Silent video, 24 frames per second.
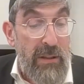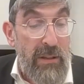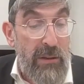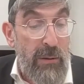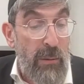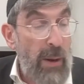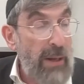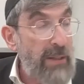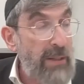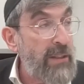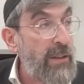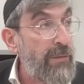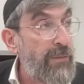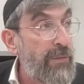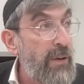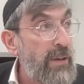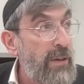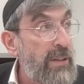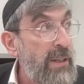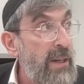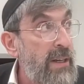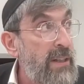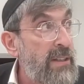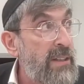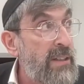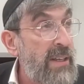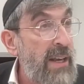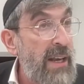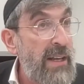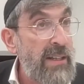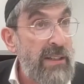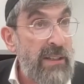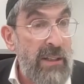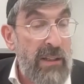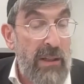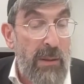So what's the first thing it
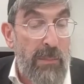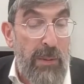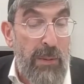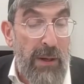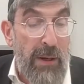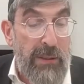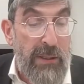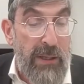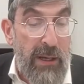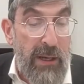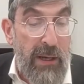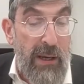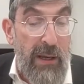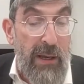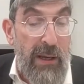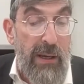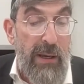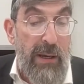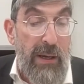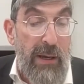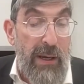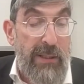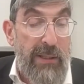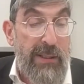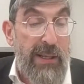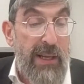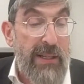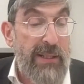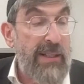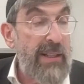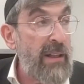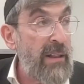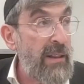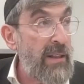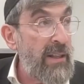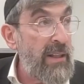says in the Pasuk? It
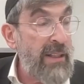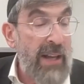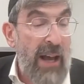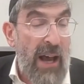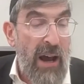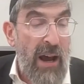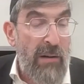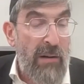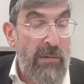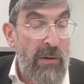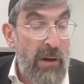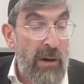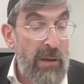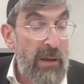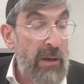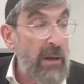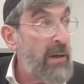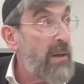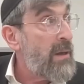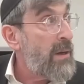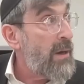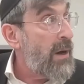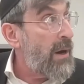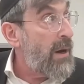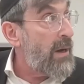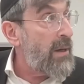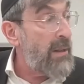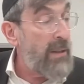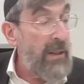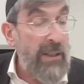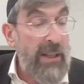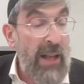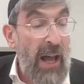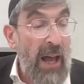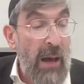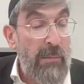says, Letaroi Oy
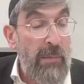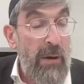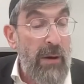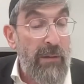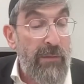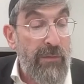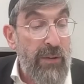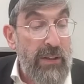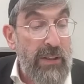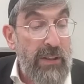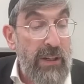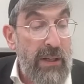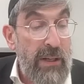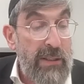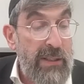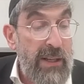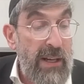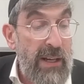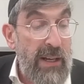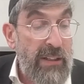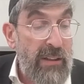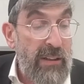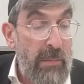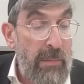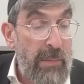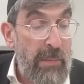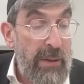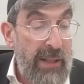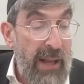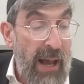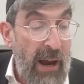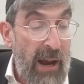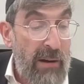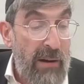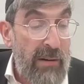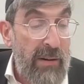Letamoi. The first thing it says, the
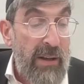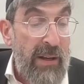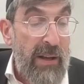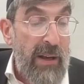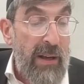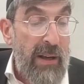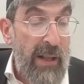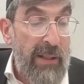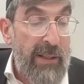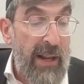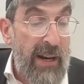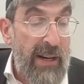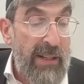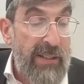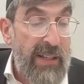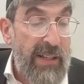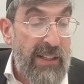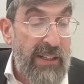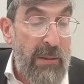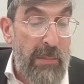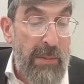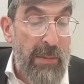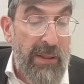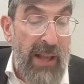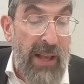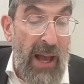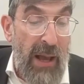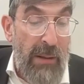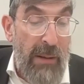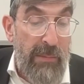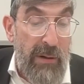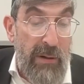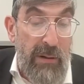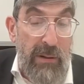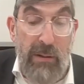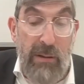Metar, and then it says, the
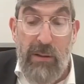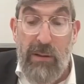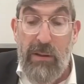Metama.